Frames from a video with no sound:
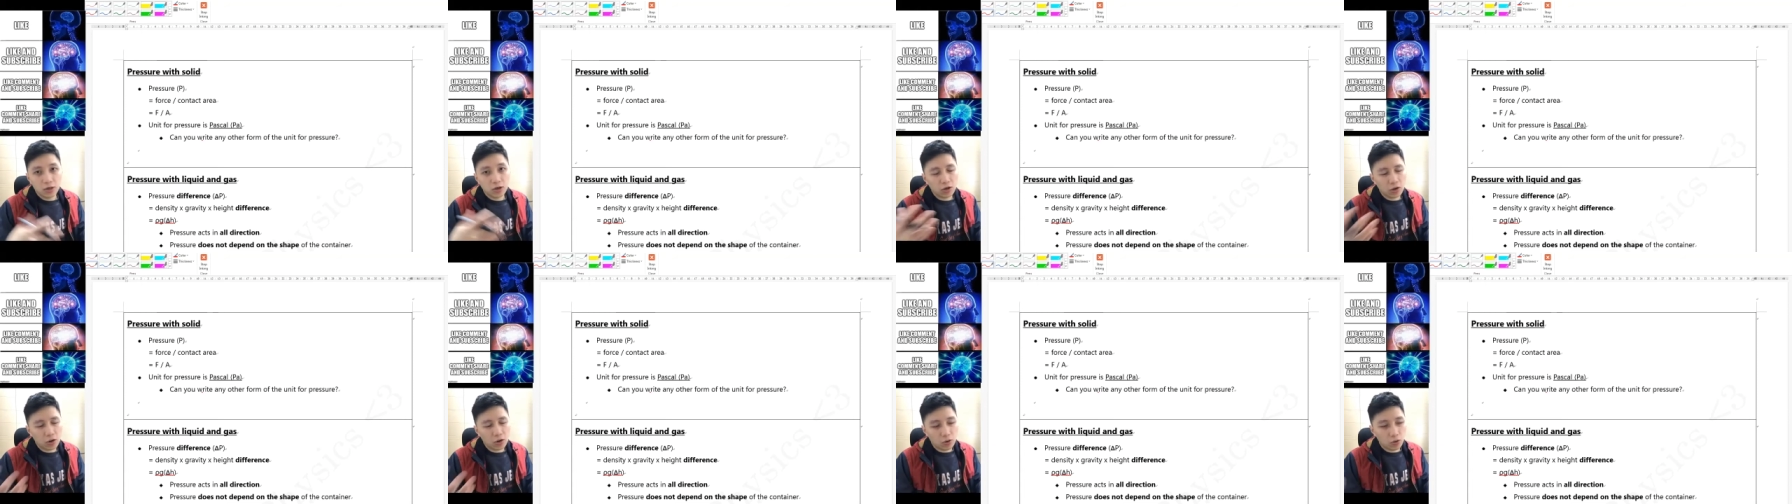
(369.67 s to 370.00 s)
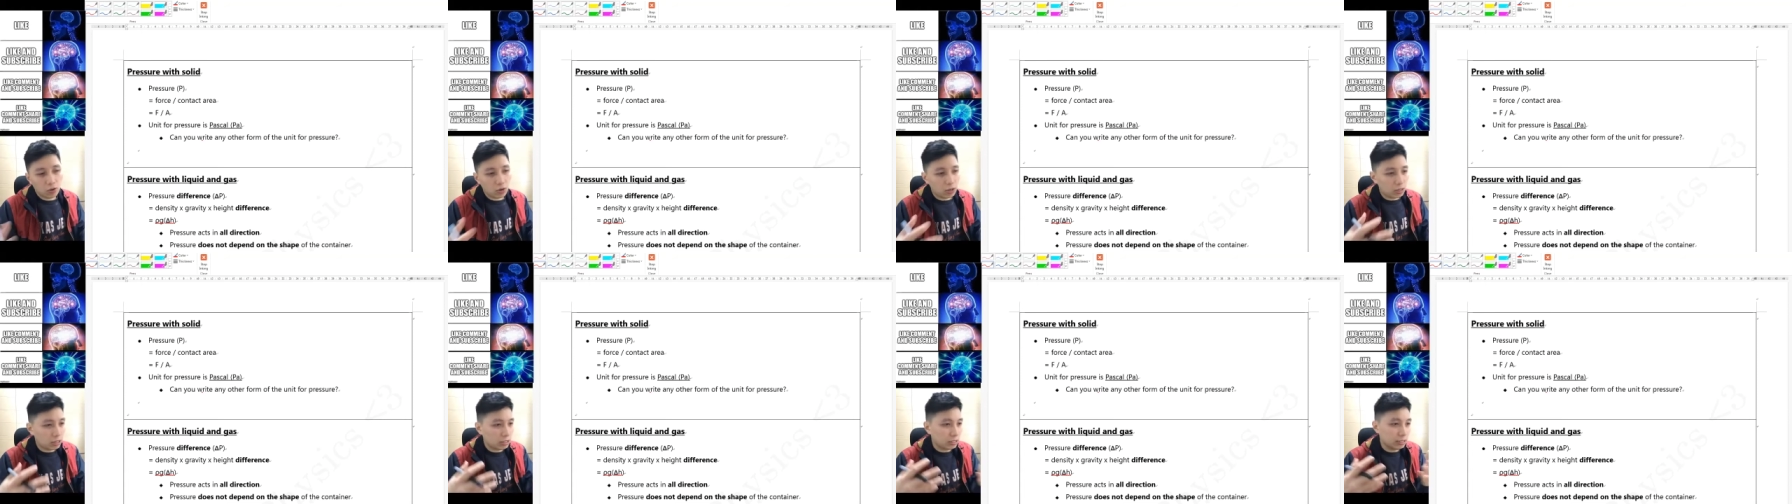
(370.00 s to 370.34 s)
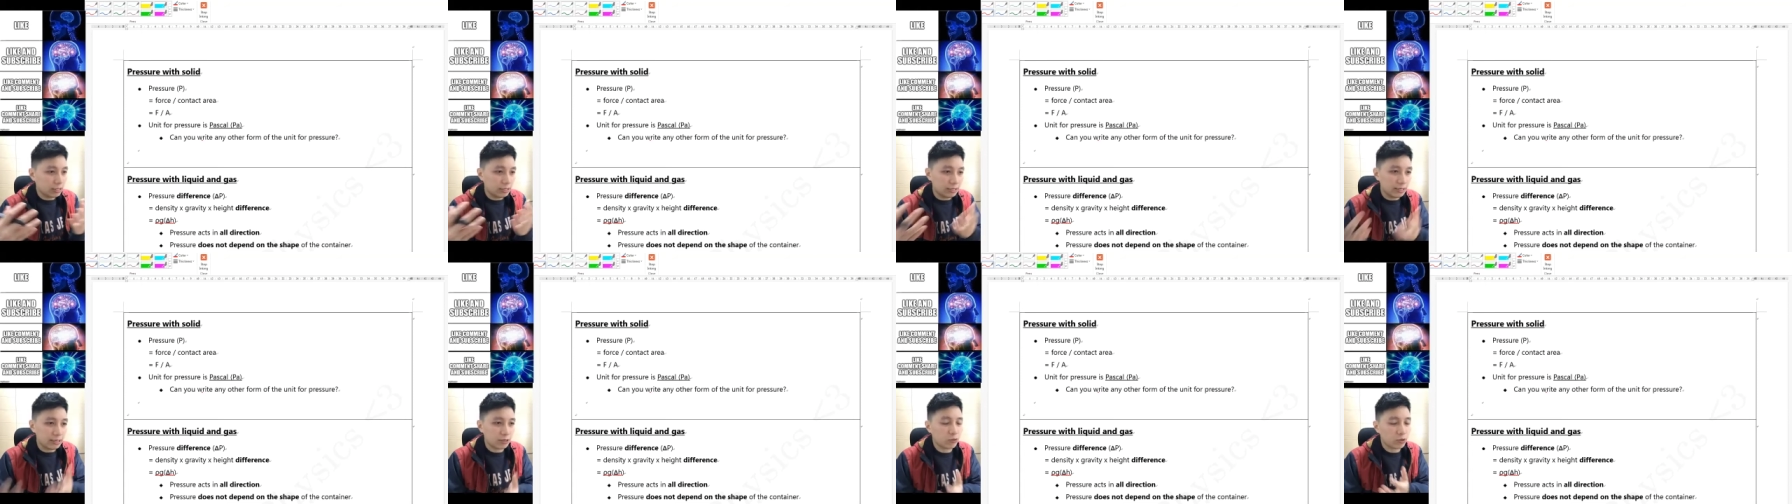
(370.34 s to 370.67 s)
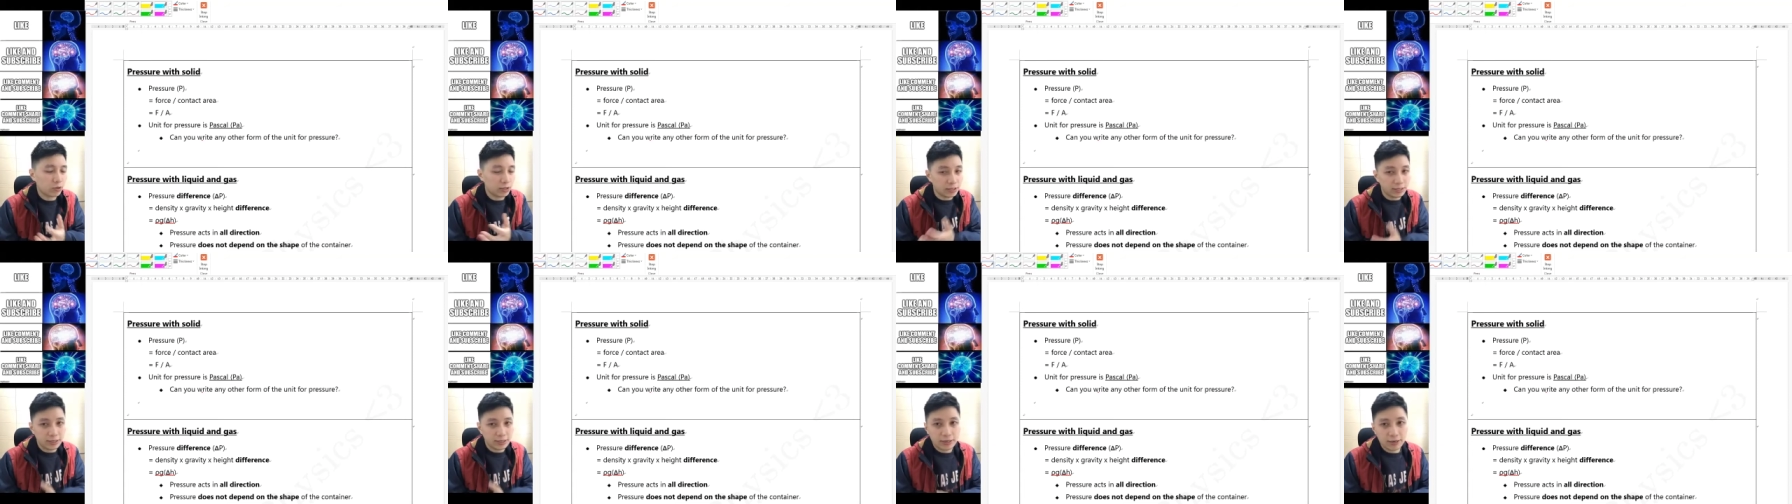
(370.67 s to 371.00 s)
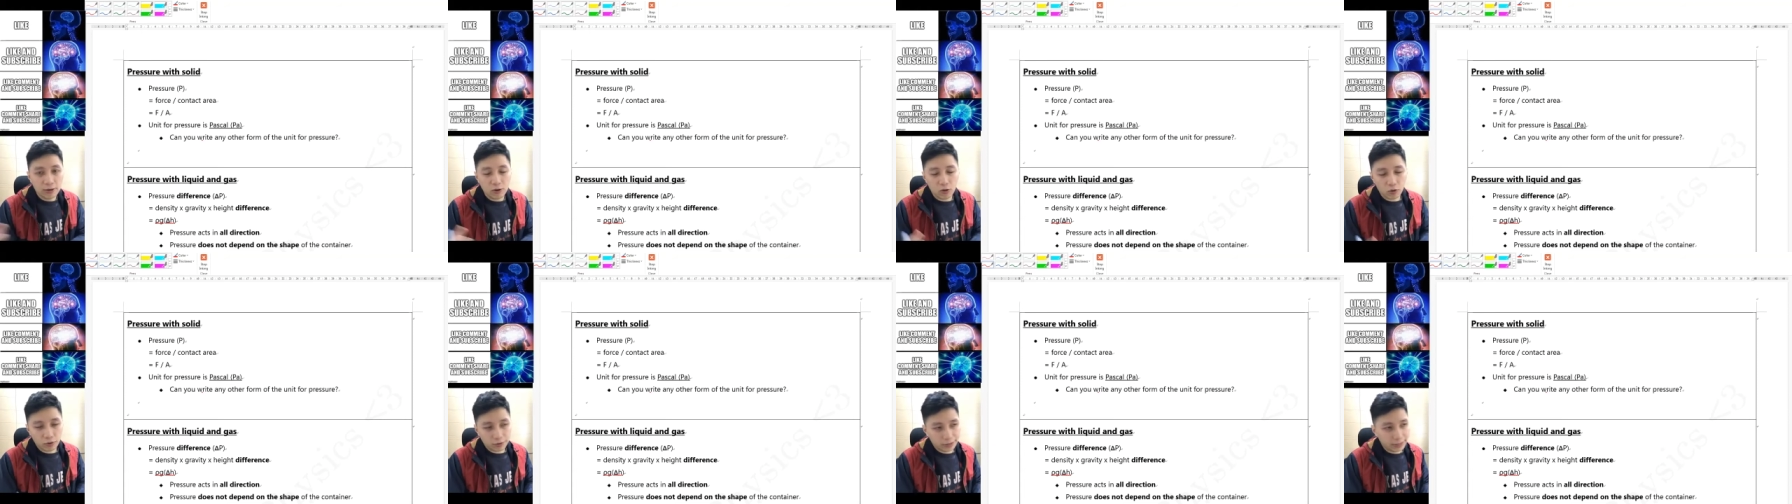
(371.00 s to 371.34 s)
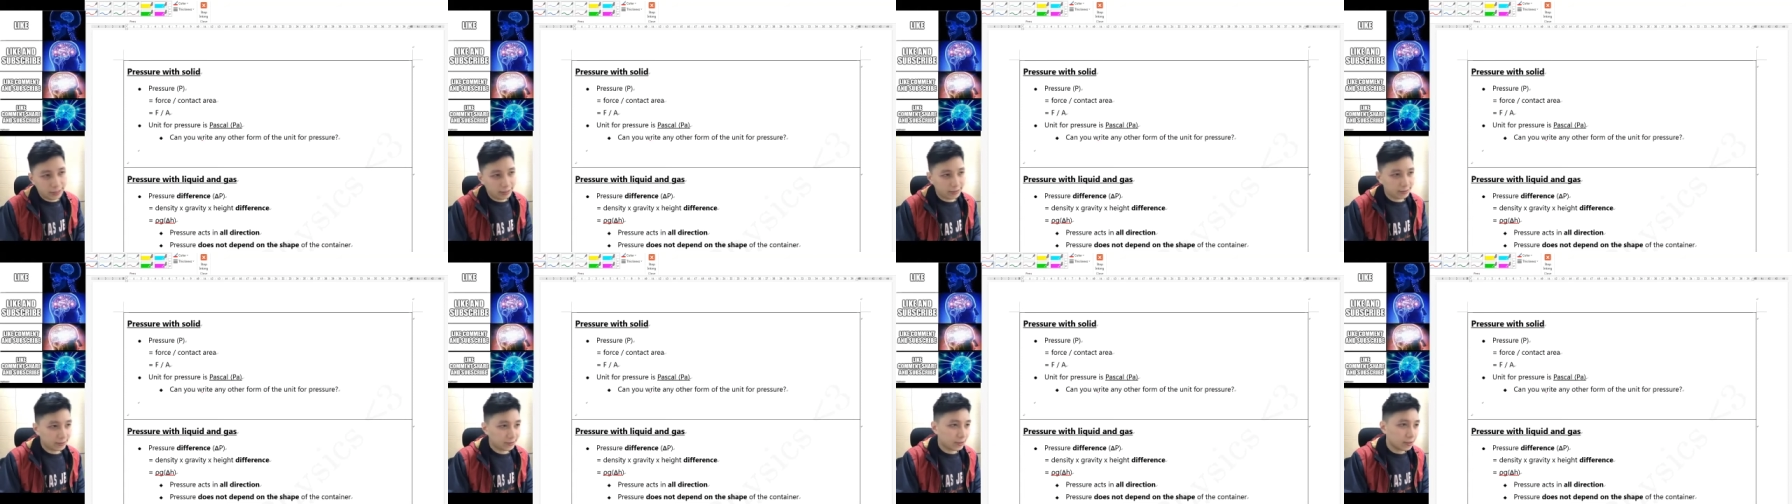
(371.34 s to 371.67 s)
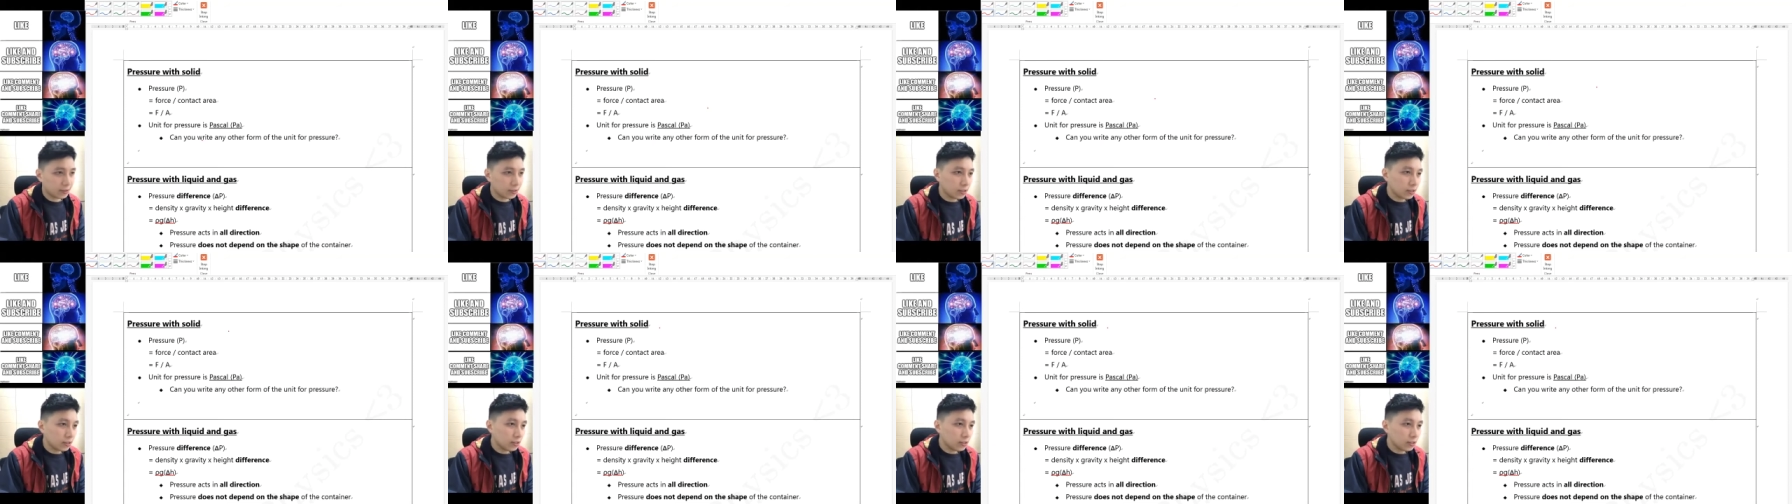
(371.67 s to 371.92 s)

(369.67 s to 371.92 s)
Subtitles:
or liquid or gas.